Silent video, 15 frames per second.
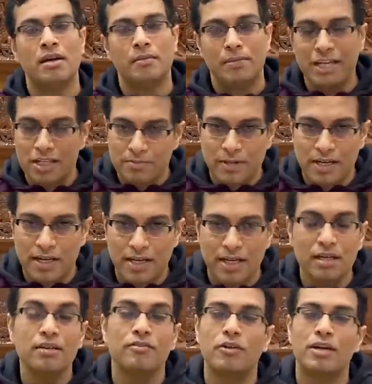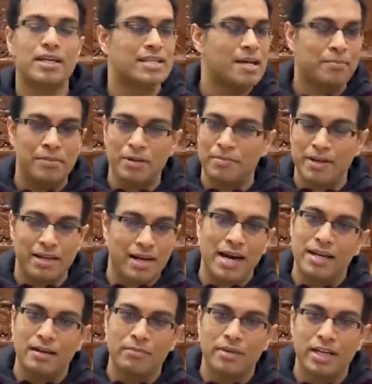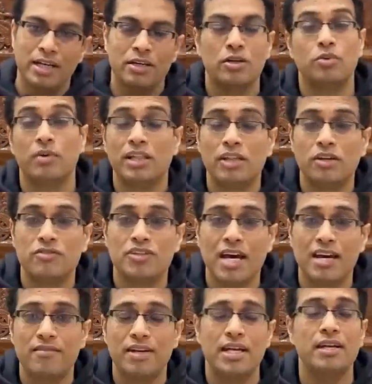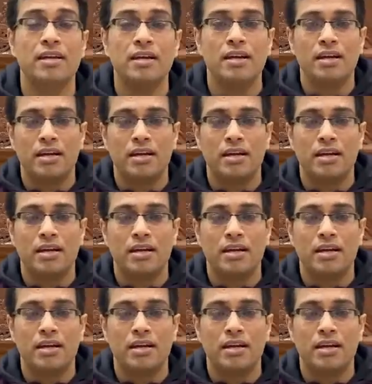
Please pick a date. For example, pick random date, 12th of January.